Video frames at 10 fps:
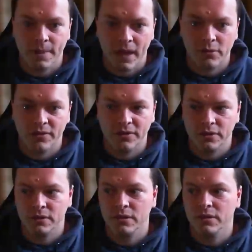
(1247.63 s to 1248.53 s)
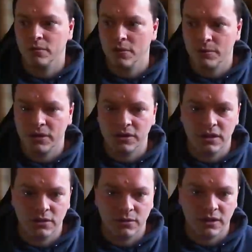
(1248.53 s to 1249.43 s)
However, when we
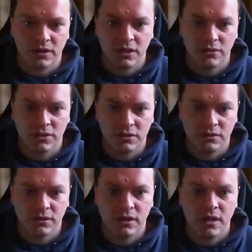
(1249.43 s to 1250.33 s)
continue execution,